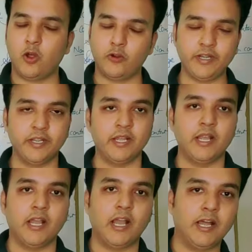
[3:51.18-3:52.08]
Alright.
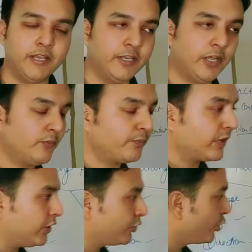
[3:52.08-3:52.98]
Now,
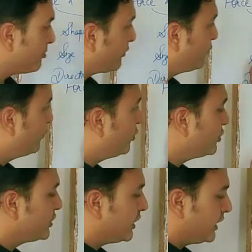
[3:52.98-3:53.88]
talking about
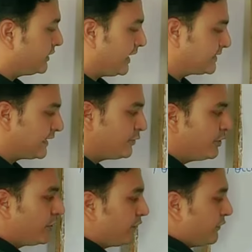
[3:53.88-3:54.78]
force, the SI
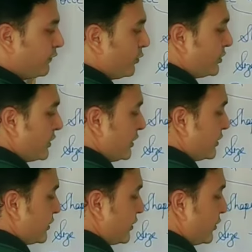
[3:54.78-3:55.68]
unit of force
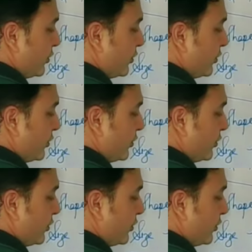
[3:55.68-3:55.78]
is,